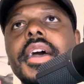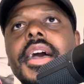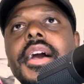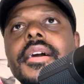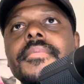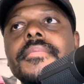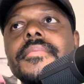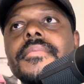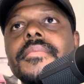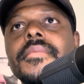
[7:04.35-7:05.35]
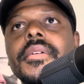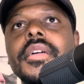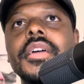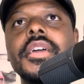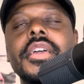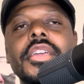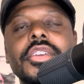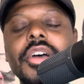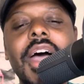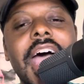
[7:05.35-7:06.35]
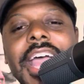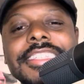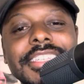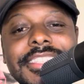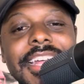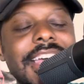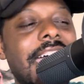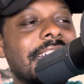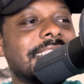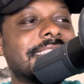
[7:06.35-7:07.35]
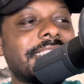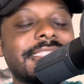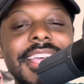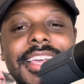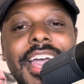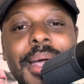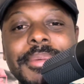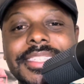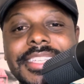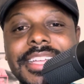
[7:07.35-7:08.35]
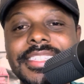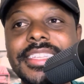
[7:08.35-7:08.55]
I just think I take common sense.